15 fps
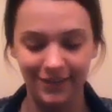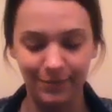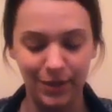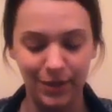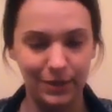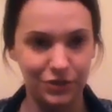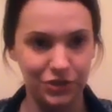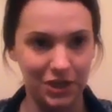
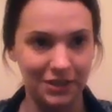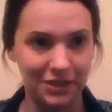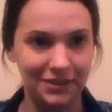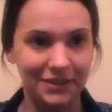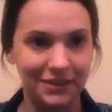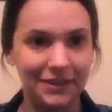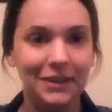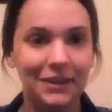about my check
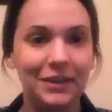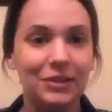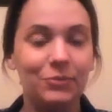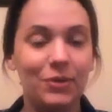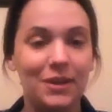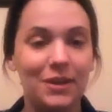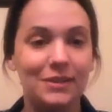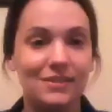
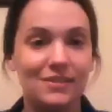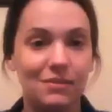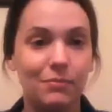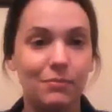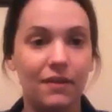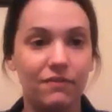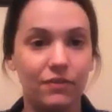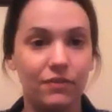was
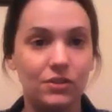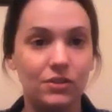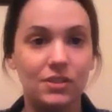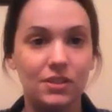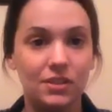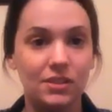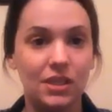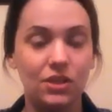my
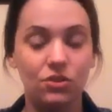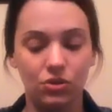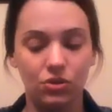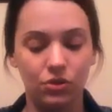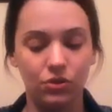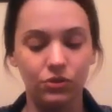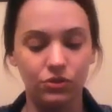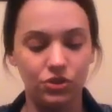first senior
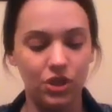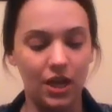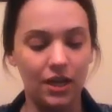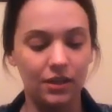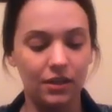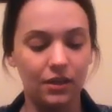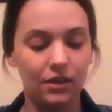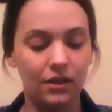gold check.
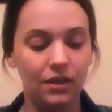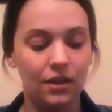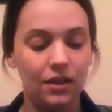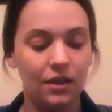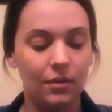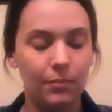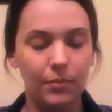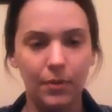
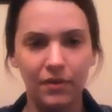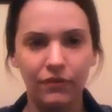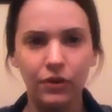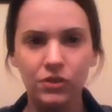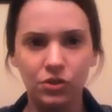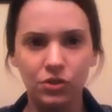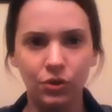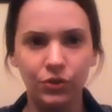I mean, my
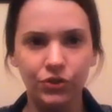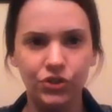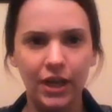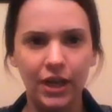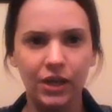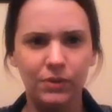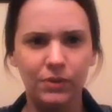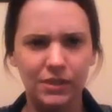first gold
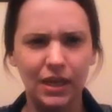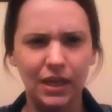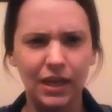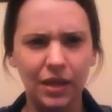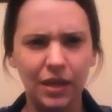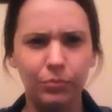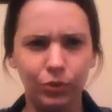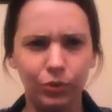check was like,
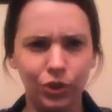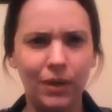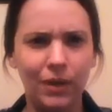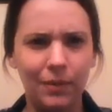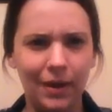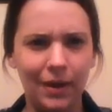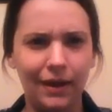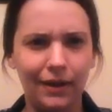it blew my
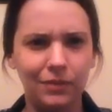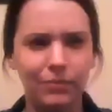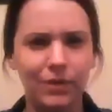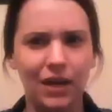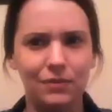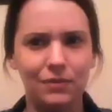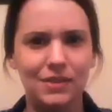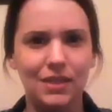mind, but
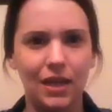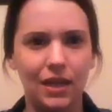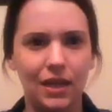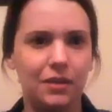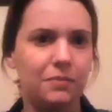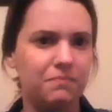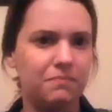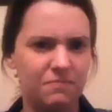I was
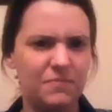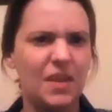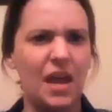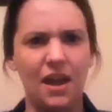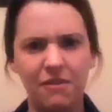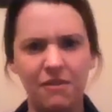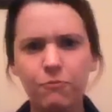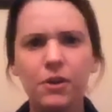like,
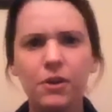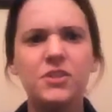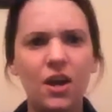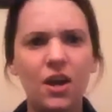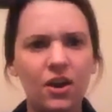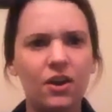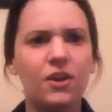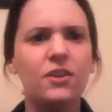I've worked
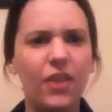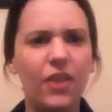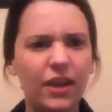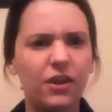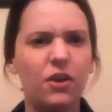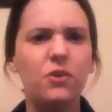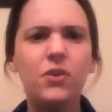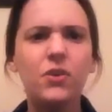hard.
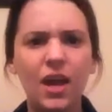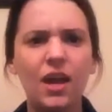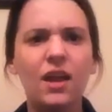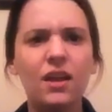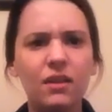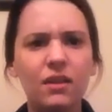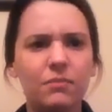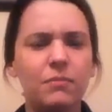Like,
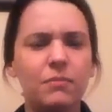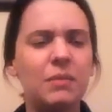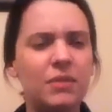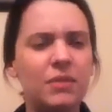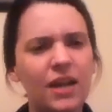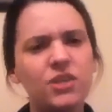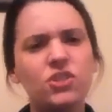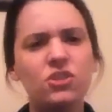okay,
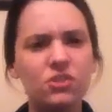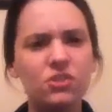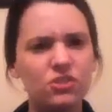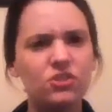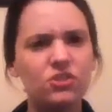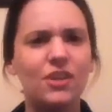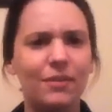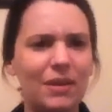maybe I
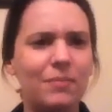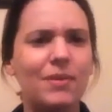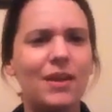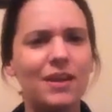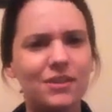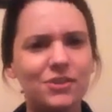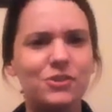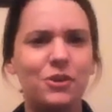
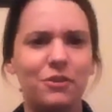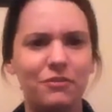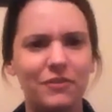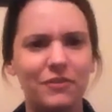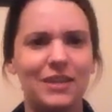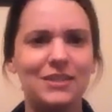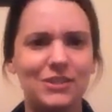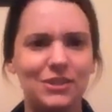deserve
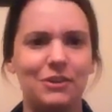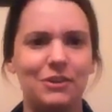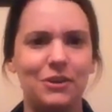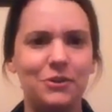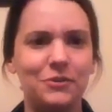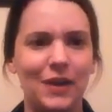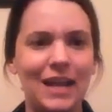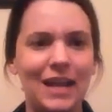this,
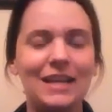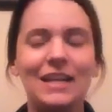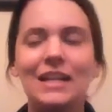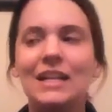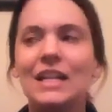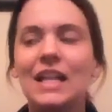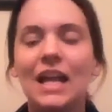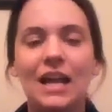right?
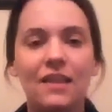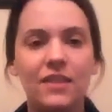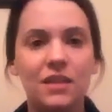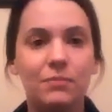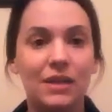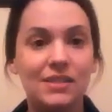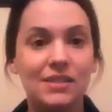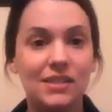And
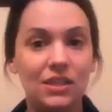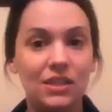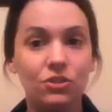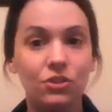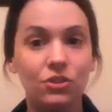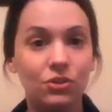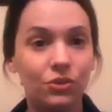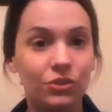then my
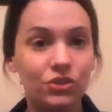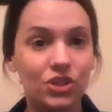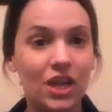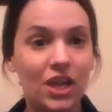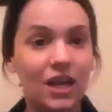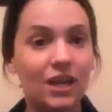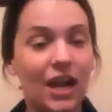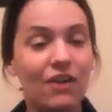senior gold
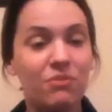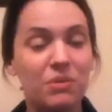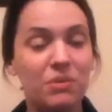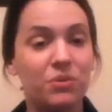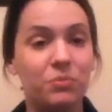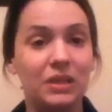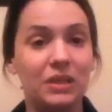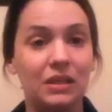check, I
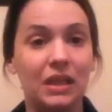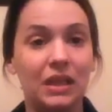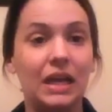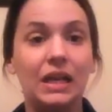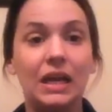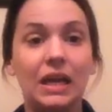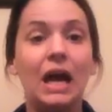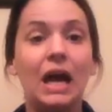remember being
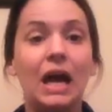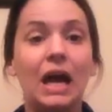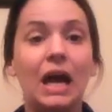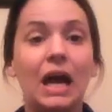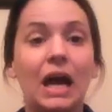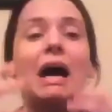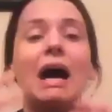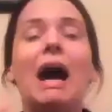like,
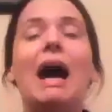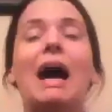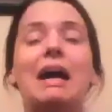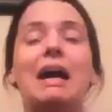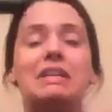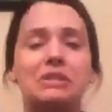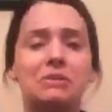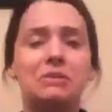
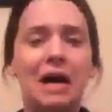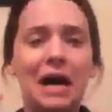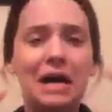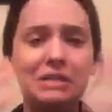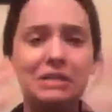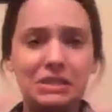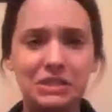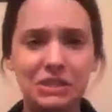I do
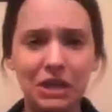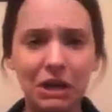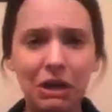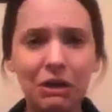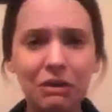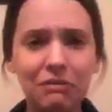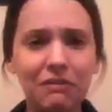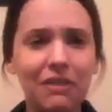not
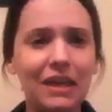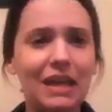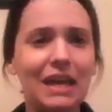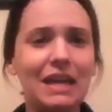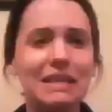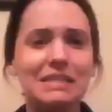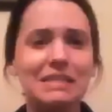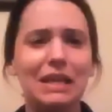deserve
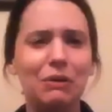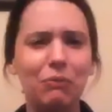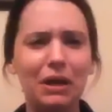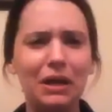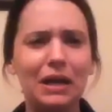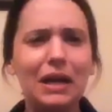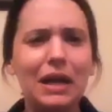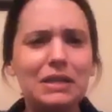this. Like,
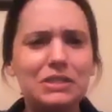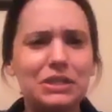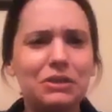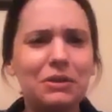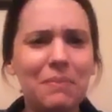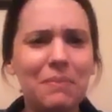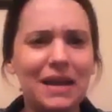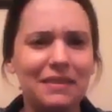what did I
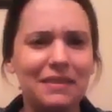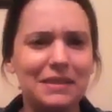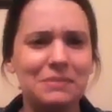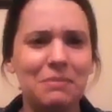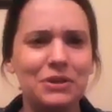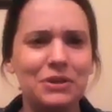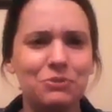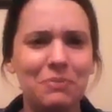do to make this
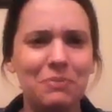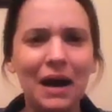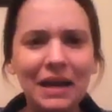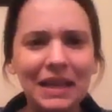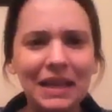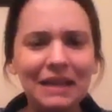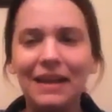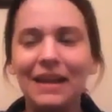much
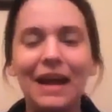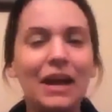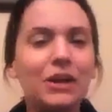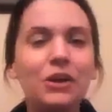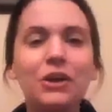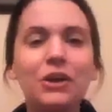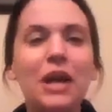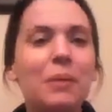money? Like, I
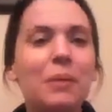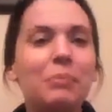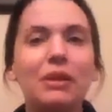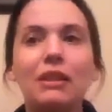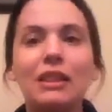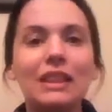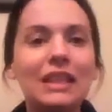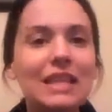could not
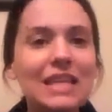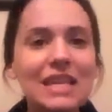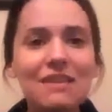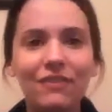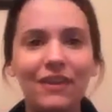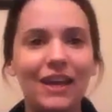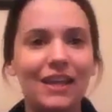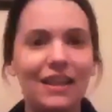
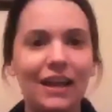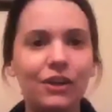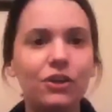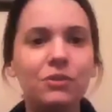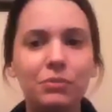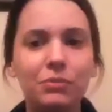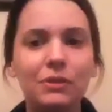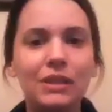believe it. I
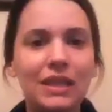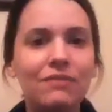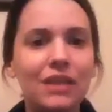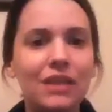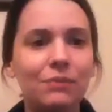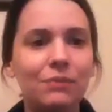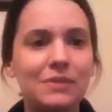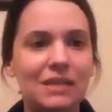couldn't believe
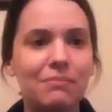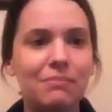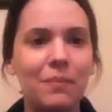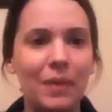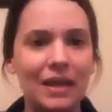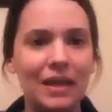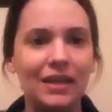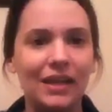that it was in my
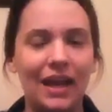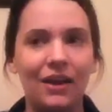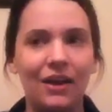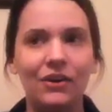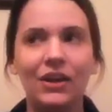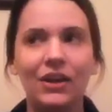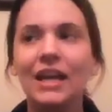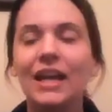bank
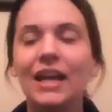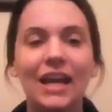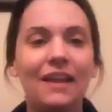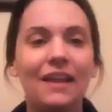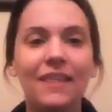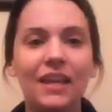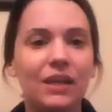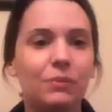account.
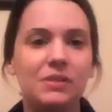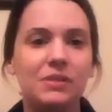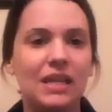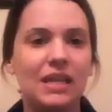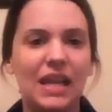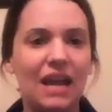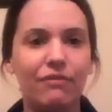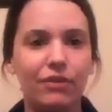And then it was
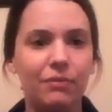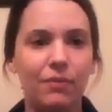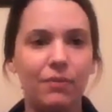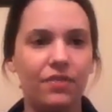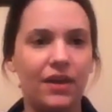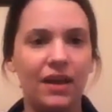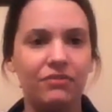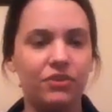like every
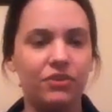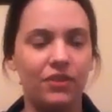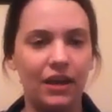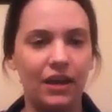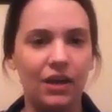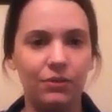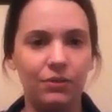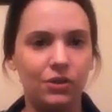month after
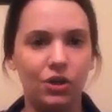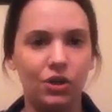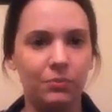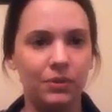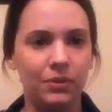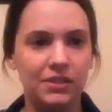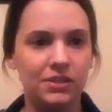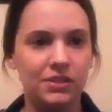that, I would call
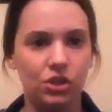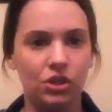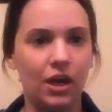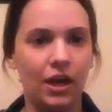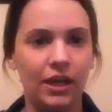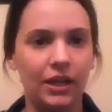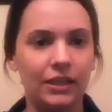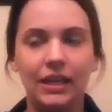Melissa
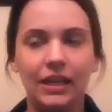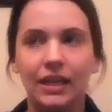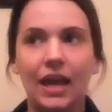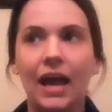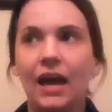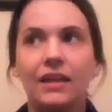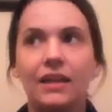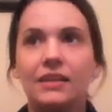crying, like,
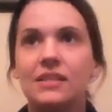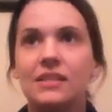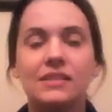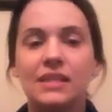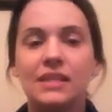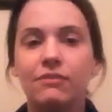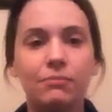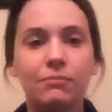is
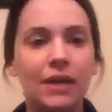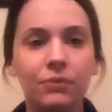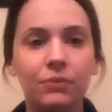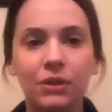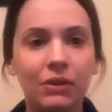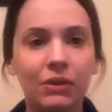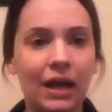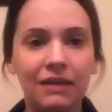this even my
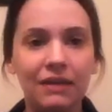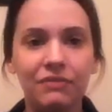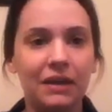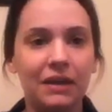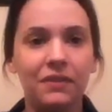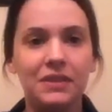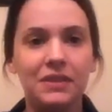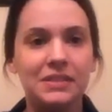real life?
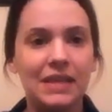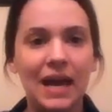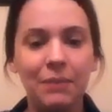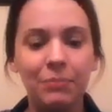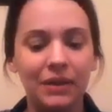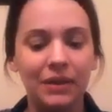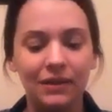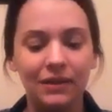How did this
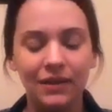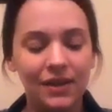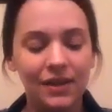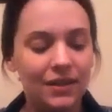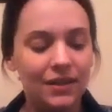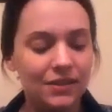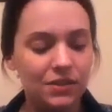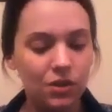happen?
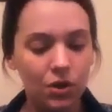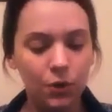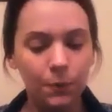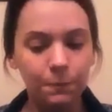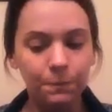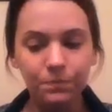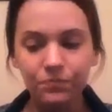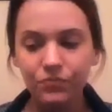
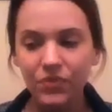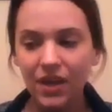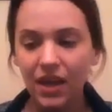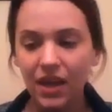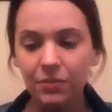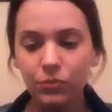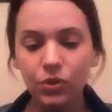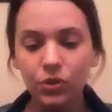So
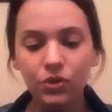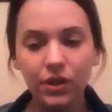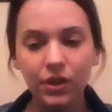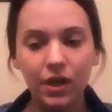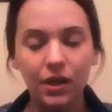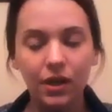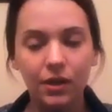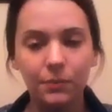Emerald,
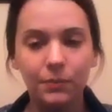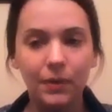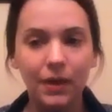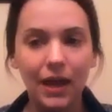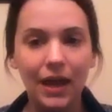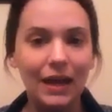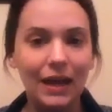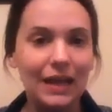
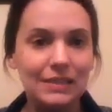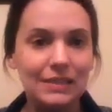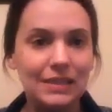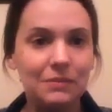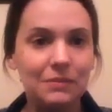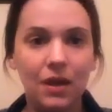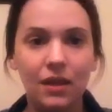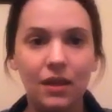at
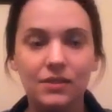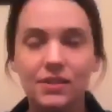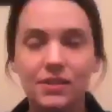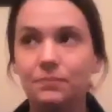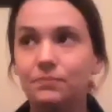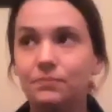18 months,